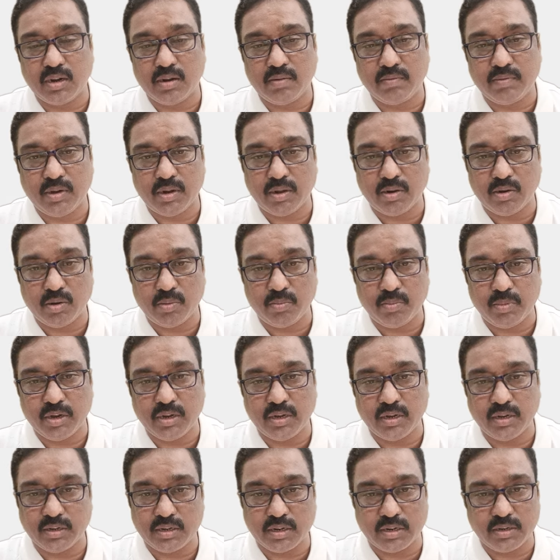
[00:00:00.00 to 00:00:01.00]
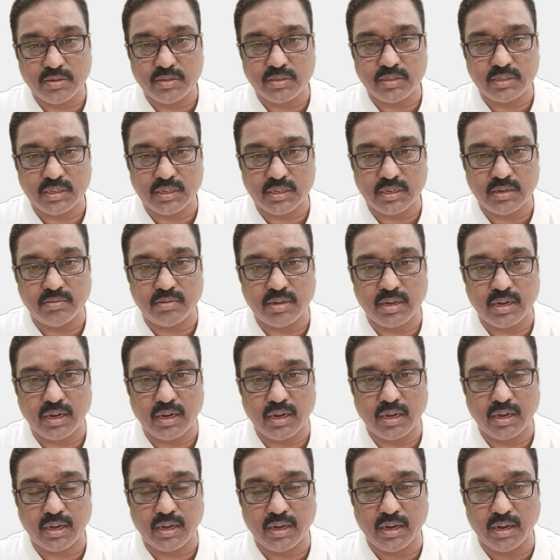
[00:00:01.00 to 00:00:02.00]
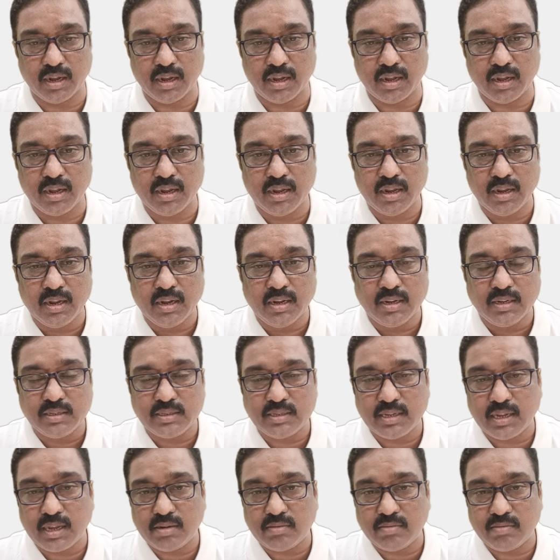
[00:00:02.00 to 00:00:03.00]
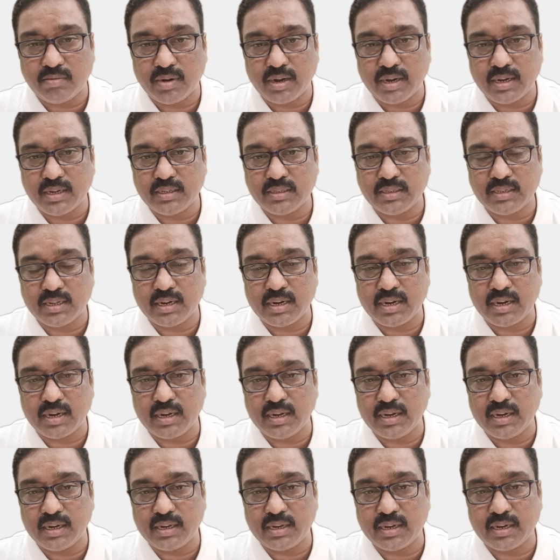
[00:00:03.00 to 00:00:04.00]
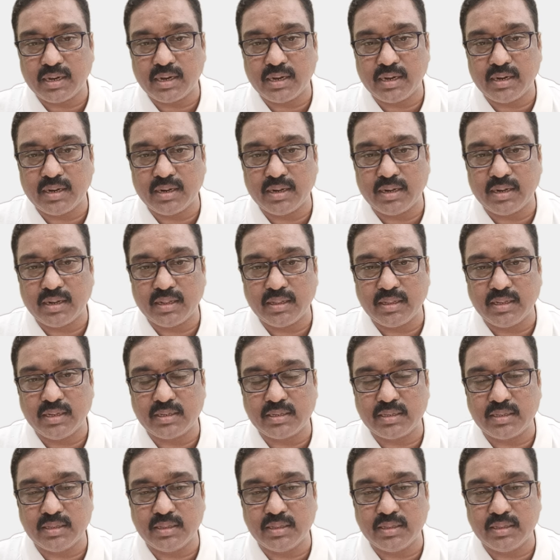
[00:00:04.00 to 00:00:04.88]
of development introduced in our India. Sir, what is that related this